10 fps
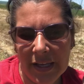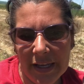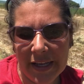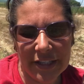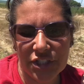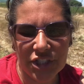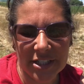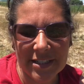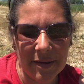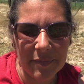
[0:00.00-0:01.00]
it's
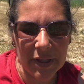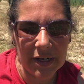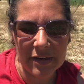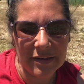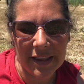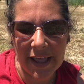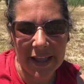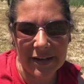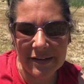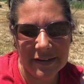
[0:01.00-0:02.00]
just something
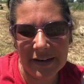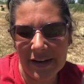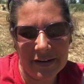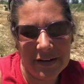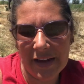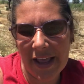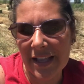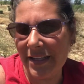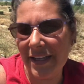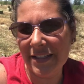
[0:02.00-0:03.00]
that
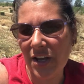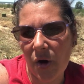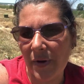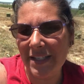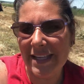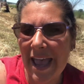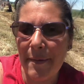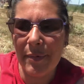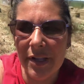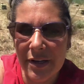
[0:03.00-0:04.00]
it's always
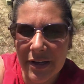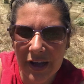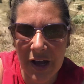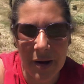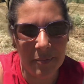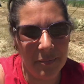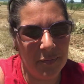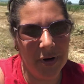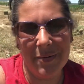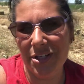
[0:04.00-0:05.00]
happened
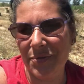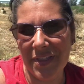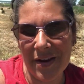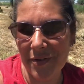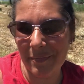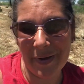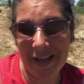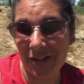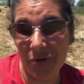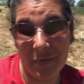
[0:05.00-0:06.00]
pretty much with every
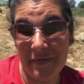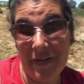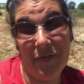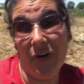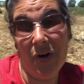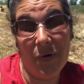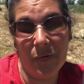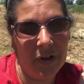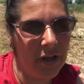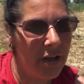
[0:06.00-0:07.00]
baler we've ever
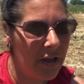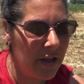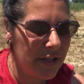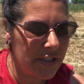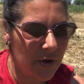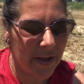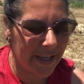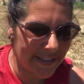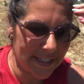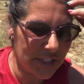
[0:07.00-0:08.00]
owned. So I
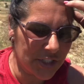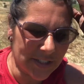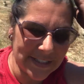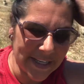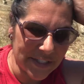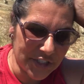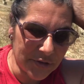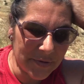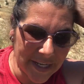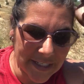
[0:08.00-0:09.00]
guess I shouldn't say it's
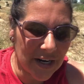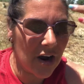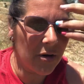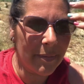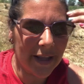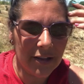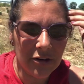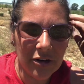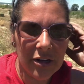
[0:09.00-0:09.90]
unique to our baler.